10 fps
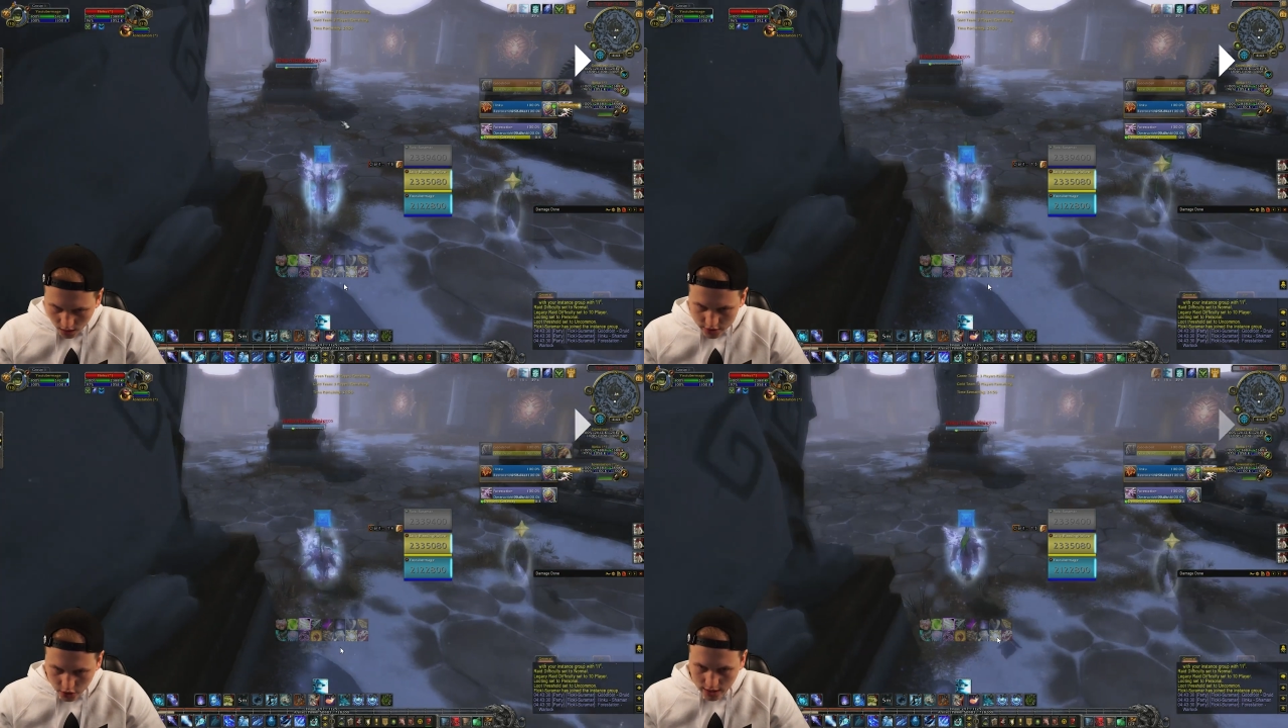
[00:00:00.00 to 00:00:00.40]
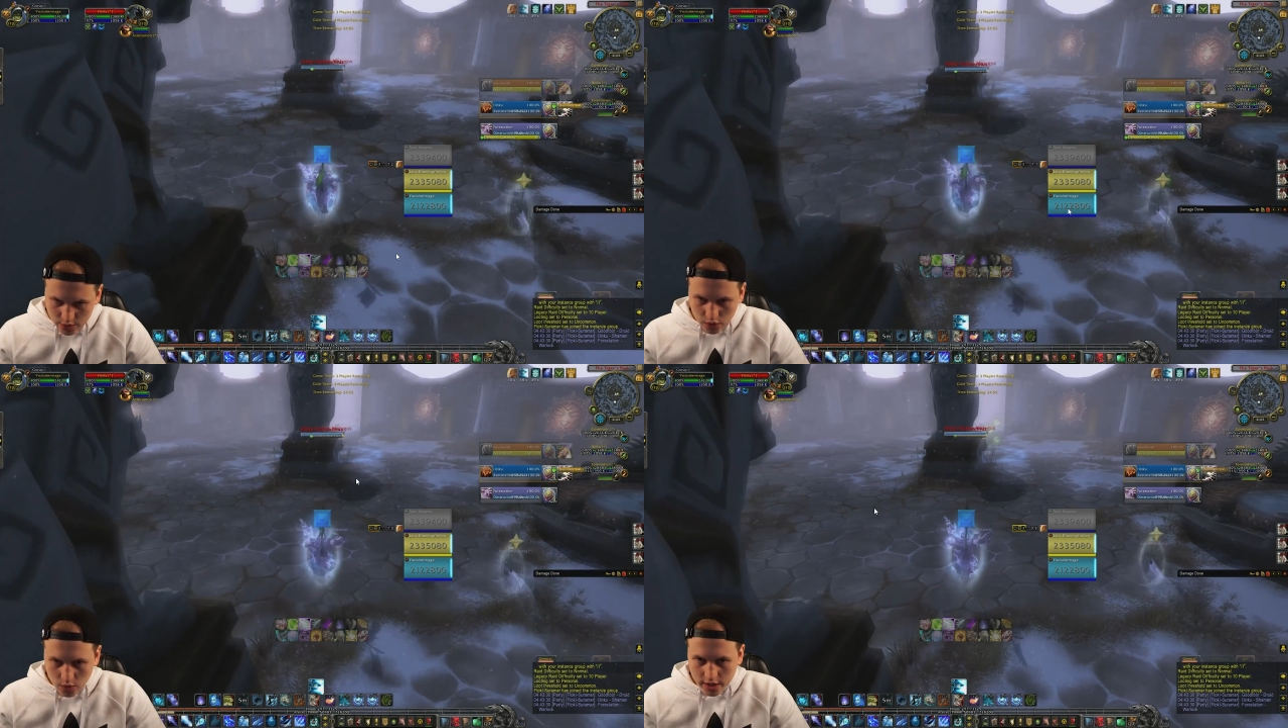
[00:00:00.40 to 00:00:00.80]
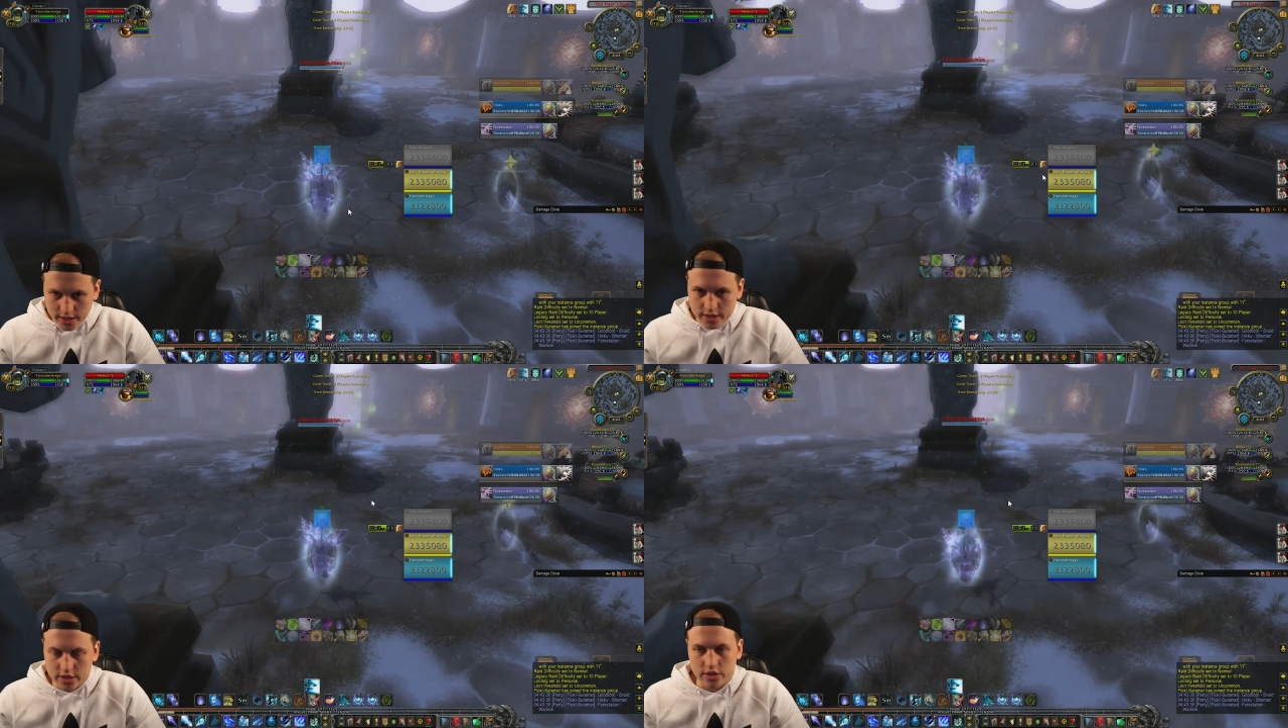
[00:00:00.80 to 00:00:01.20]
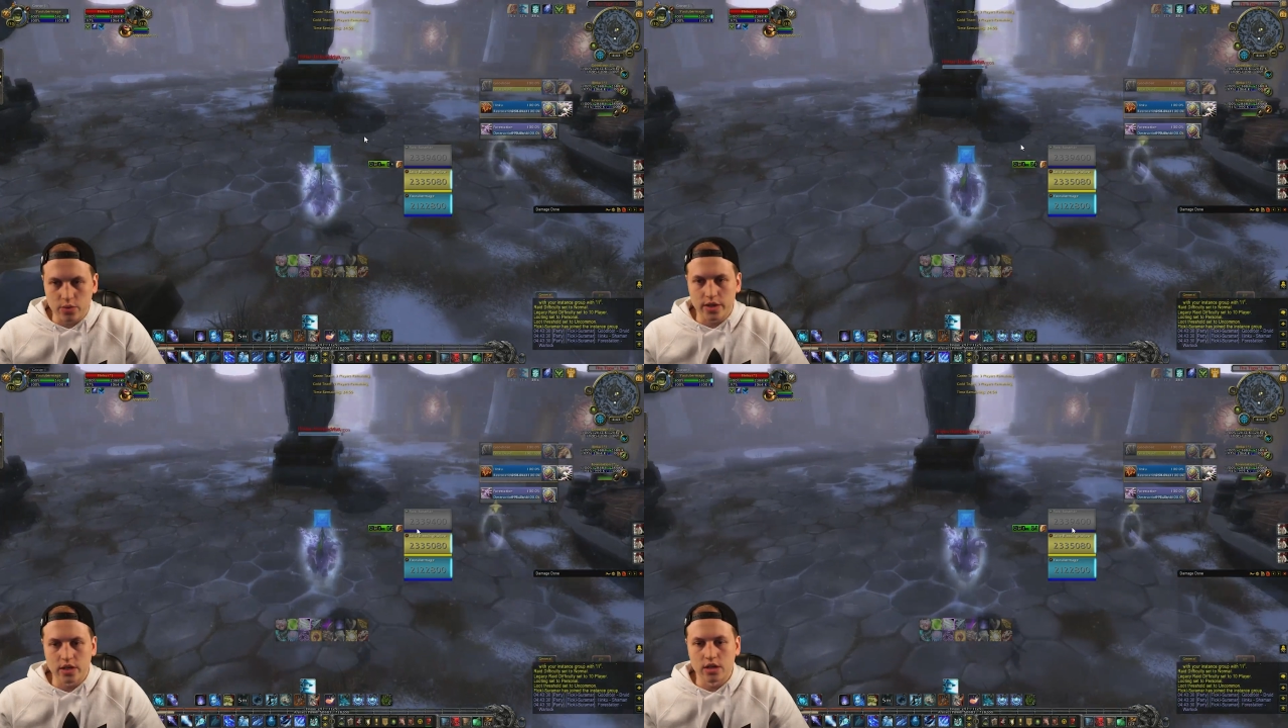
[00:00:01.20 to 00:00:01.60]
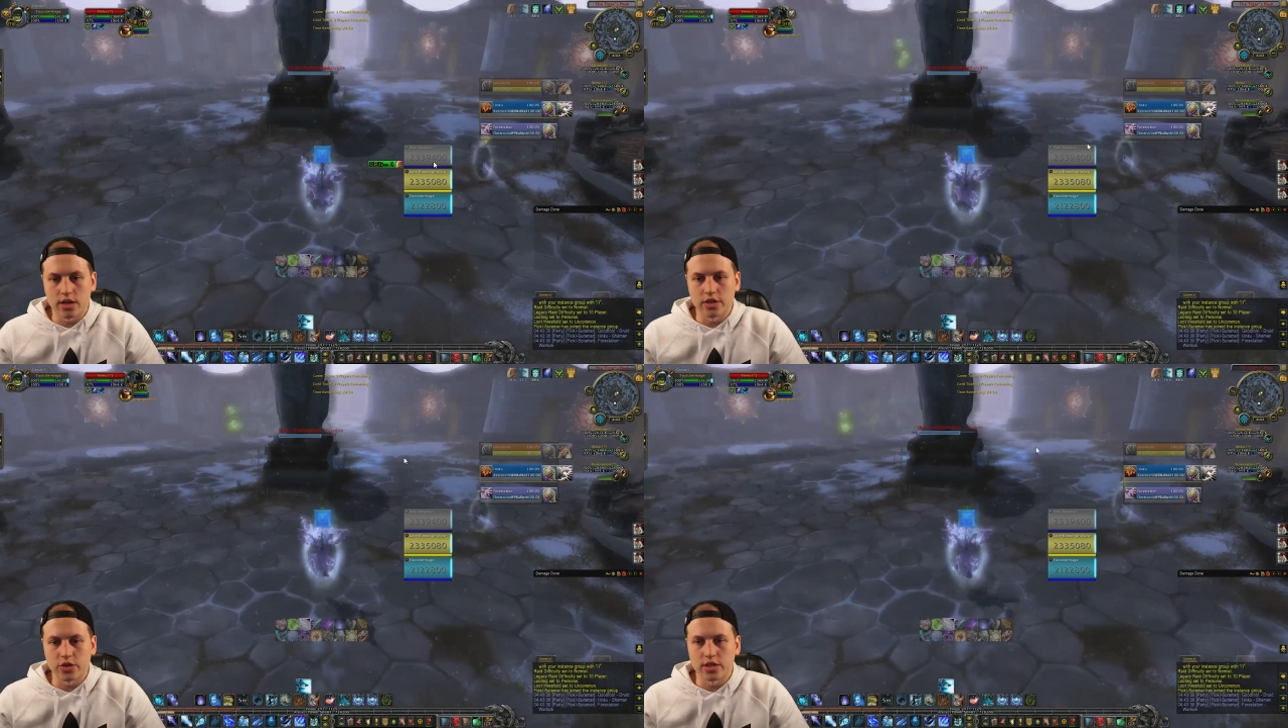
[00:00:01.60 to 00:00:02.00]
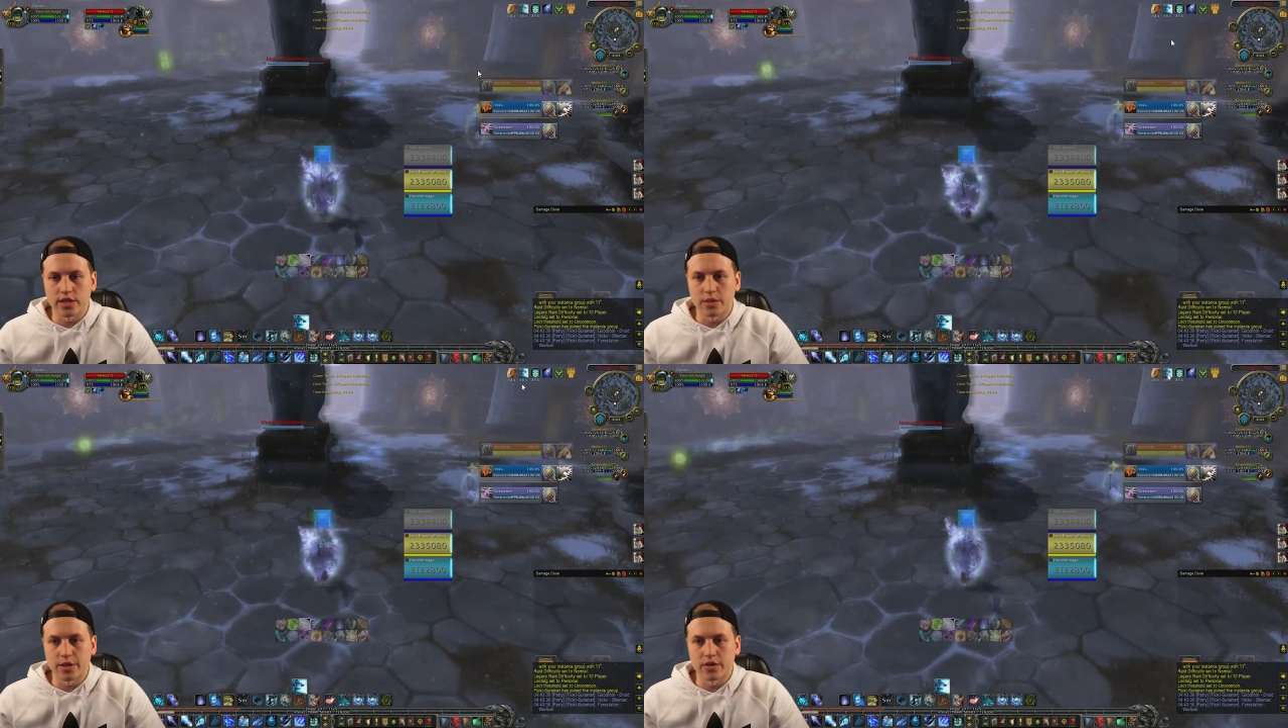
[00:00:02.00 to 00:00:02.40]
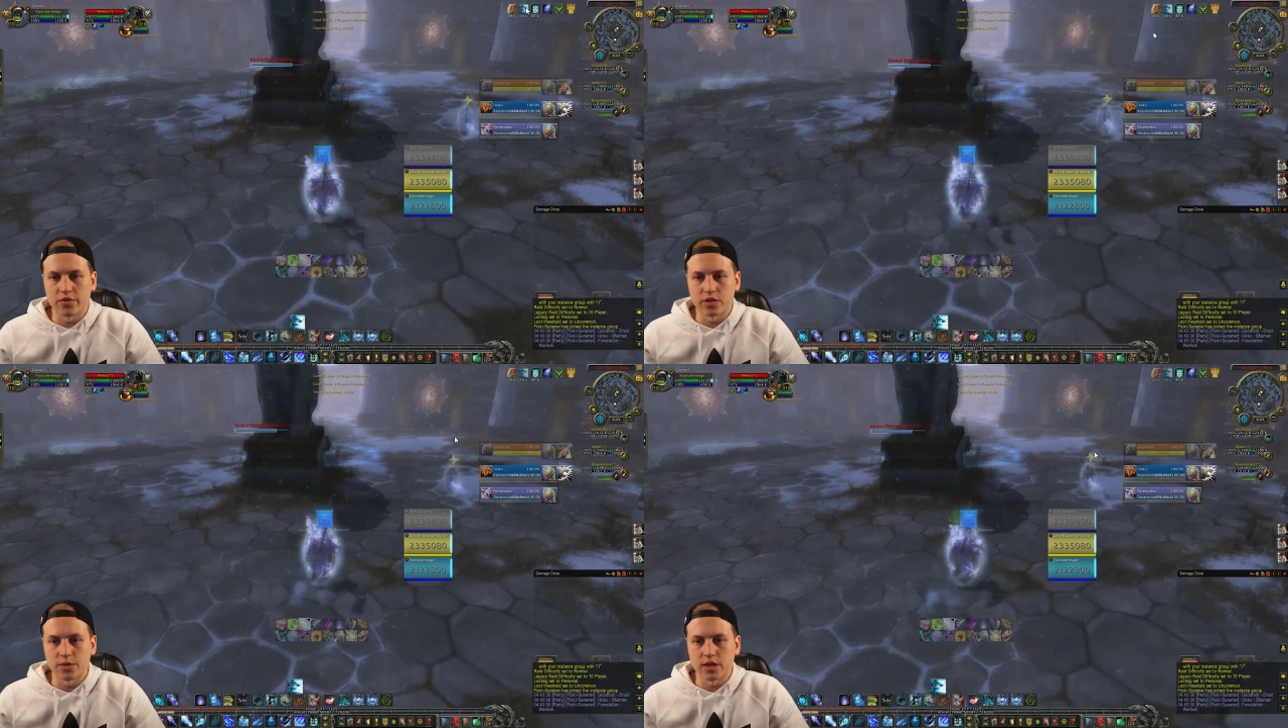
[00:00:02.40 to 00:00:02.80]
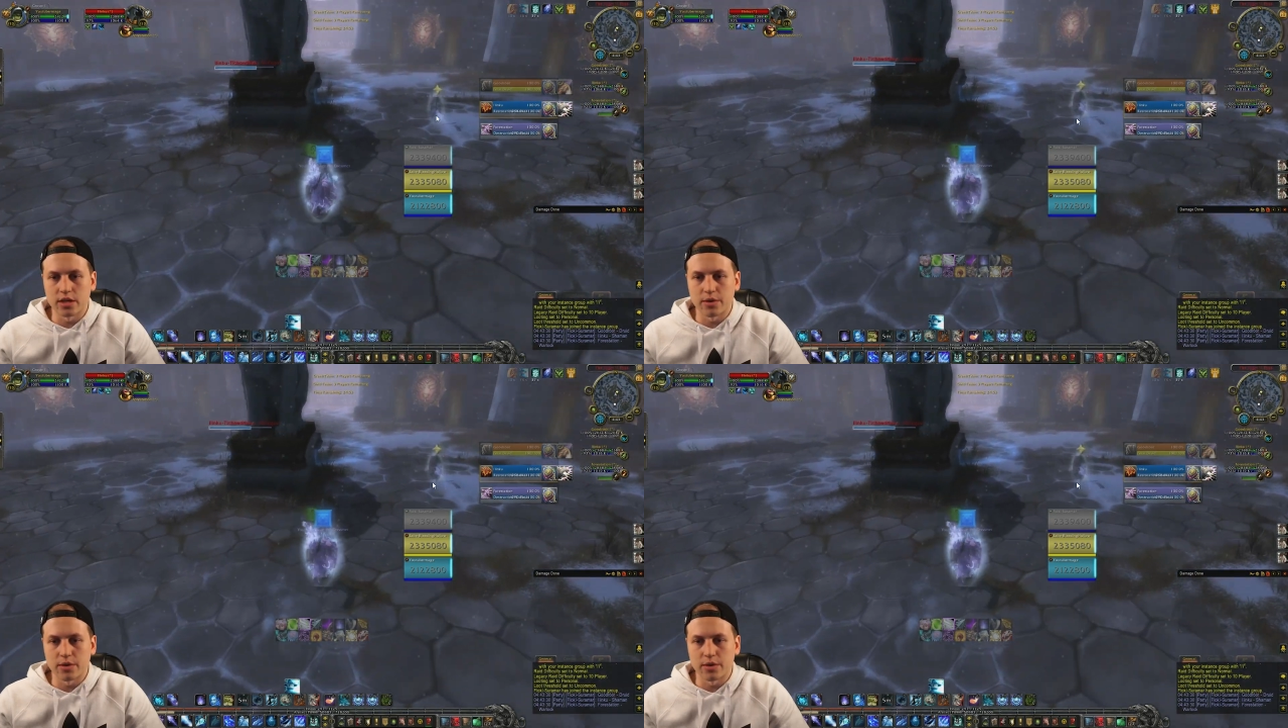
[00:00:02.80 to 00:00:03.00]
So as we're walking into this arena, as you can see, I'm in invisibility.